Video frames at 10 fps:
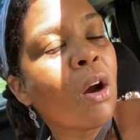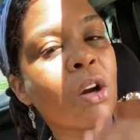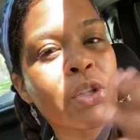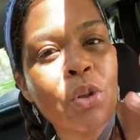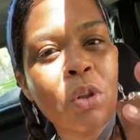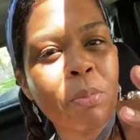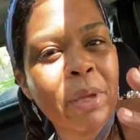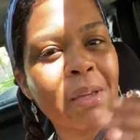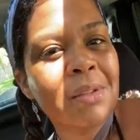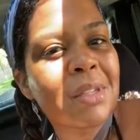are solar
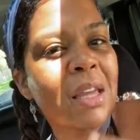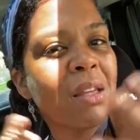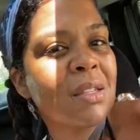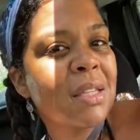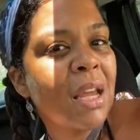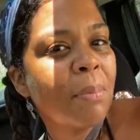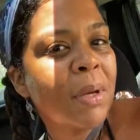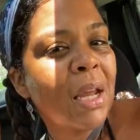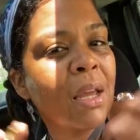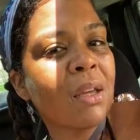beings. They stay up
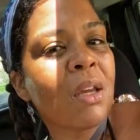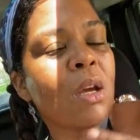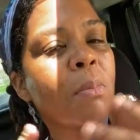at night.